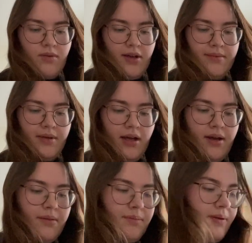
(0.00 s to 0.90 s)
why I'm
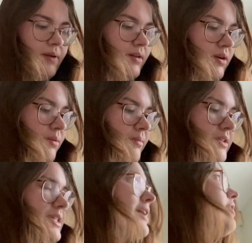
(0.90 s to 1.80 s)
up on my
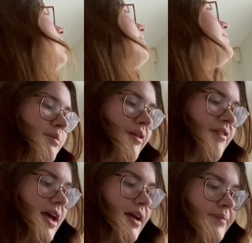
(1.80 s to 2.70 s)
day off. To be
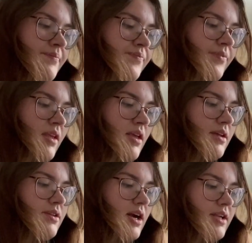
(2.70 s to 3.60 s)
fair,
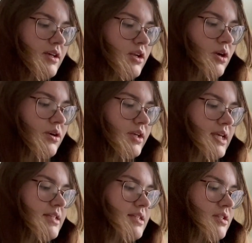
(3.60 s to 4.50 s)
9:00
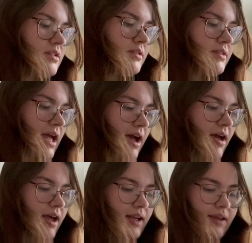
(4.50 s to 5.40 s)
isn't that
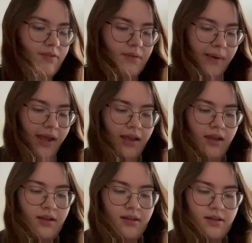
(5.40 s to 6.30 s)
early for
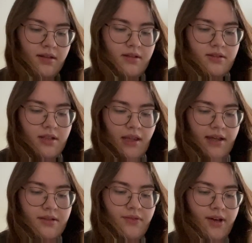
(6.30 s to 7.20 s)
me, so
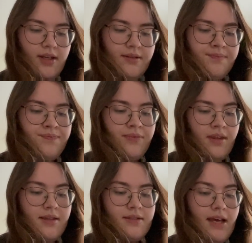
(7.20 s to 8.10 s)
that's fine.
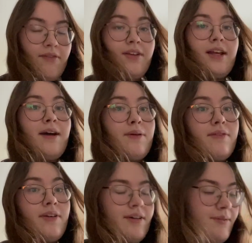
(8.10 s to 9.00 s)
Stefan,
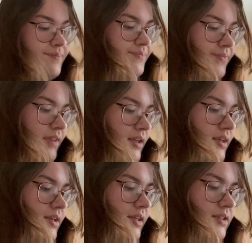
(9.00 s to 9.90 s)
however,
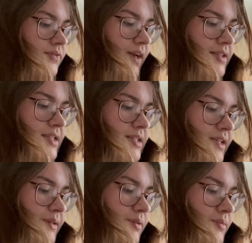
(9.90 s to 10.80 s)
is fast
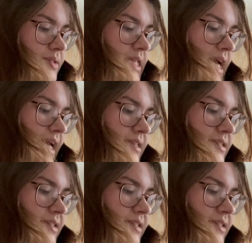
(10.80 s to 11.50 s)
asleep upstairs.